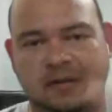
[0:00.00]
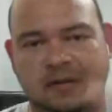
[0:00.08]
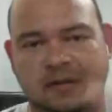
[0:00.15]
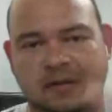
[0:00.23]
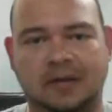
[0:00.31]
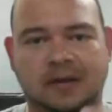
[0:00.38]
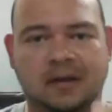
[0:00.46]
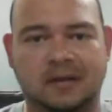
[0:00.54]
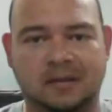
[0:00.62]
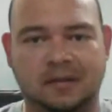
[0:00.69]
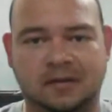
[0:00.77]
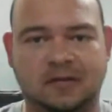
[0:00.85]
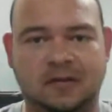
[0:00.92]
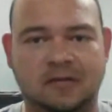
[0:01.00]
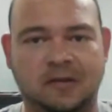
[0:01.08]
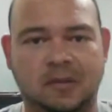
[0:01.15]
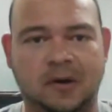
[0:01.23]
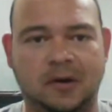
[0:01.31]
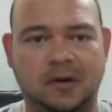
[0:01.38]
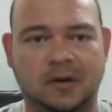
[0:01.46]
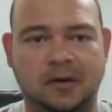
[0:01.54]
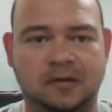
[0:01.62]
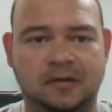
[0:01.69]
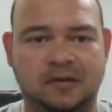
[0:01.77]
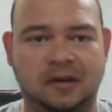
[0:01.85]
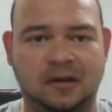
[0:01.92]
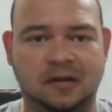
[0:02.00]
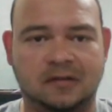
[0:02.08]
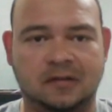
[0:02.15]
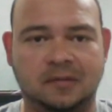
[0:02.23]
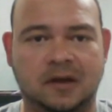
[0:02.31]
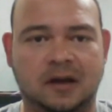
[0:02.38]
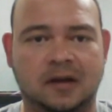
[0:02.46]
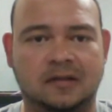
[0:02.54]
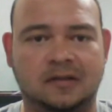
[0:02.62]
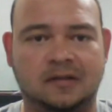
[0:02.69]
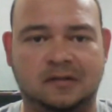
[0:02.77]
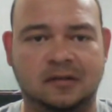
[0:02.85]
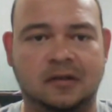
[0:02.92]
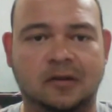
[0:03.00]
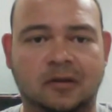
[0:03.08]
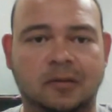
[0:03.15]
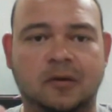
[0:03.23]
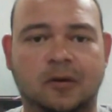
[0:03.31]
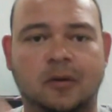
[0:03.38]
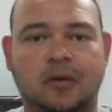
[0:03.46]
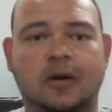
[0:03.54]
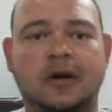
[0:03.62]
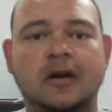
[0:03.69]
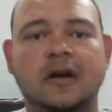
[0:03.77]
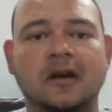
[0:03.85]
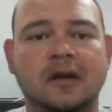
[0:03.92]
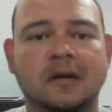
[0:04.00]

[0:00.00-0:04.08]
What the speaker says: around the servo motor using some kind of steel core